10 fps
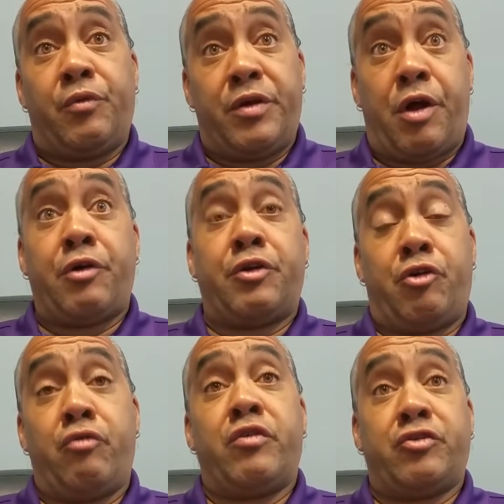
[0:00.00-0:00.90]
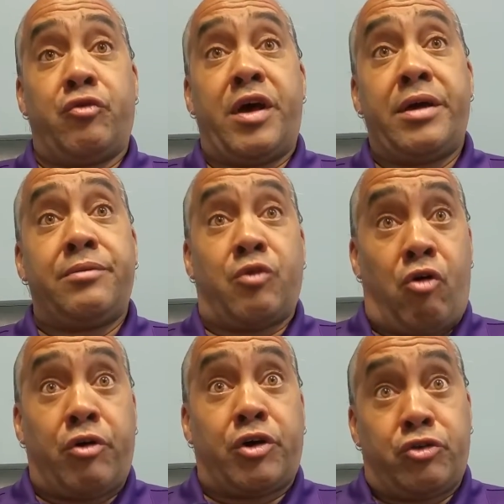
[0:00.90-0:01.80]
We know that their original names
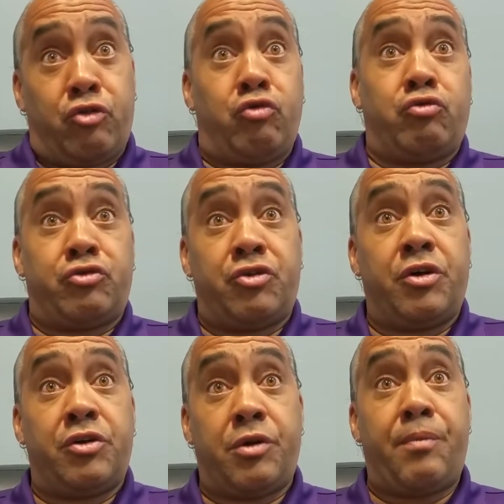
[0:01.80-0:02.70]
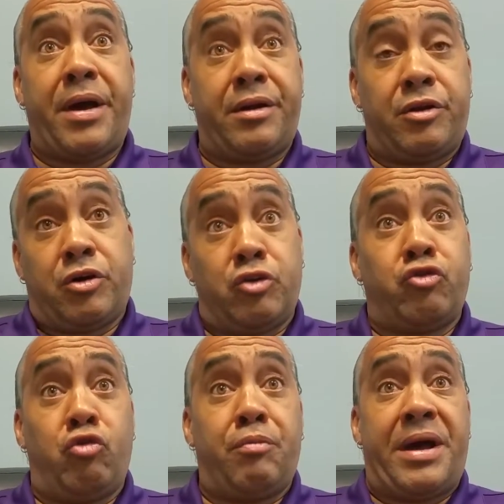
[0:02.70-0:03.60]
are the Cthulhu's, the
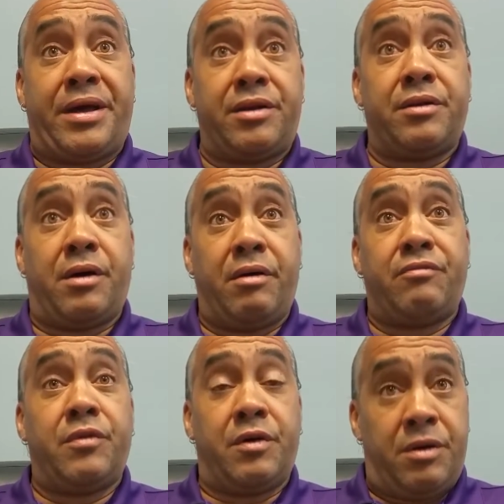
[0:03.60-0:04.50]
Cthulhu band up.